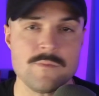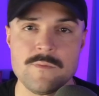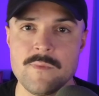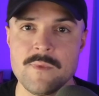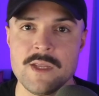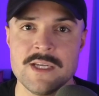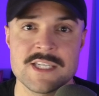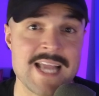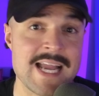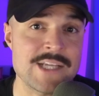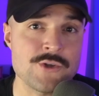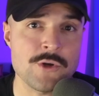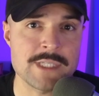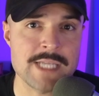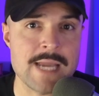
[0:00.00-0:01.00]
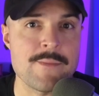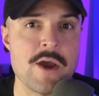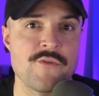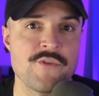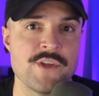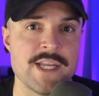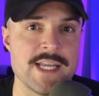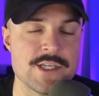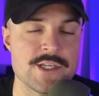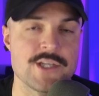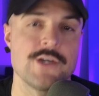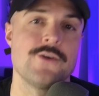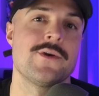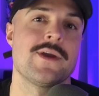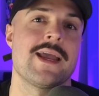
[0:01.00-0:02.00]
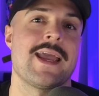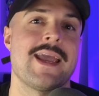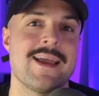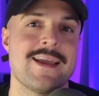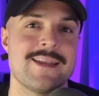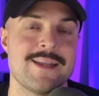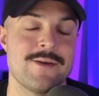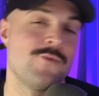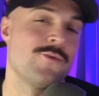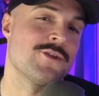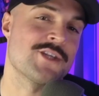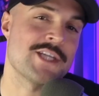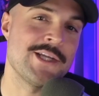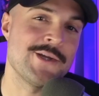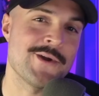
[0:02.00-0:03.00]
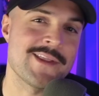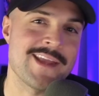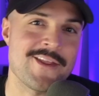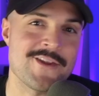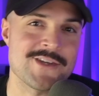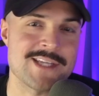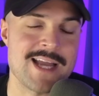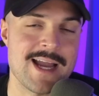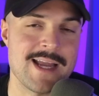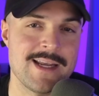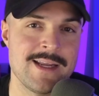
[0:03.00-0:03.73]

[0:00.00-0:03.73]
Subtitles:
Schedule a demo if you need to, and we'll see you on the other side.